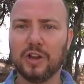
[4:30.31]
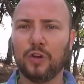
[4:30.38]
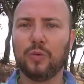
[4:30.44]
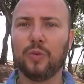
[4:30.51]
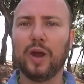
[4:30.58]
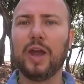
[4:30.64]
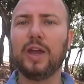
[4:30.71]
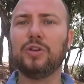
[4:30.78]

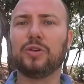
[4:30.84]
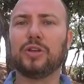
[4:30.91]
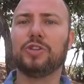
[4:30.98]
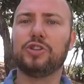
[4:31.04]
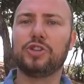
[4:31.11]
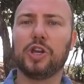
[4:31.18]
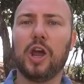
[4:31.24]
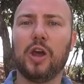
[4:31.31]
where you can
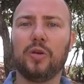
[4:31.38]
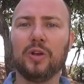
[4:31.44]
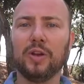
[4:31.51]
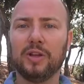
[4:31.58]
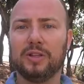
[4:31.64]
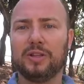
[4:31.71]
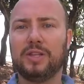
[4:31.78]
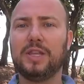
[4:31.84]
show
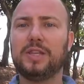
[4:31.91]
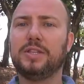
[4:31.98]
the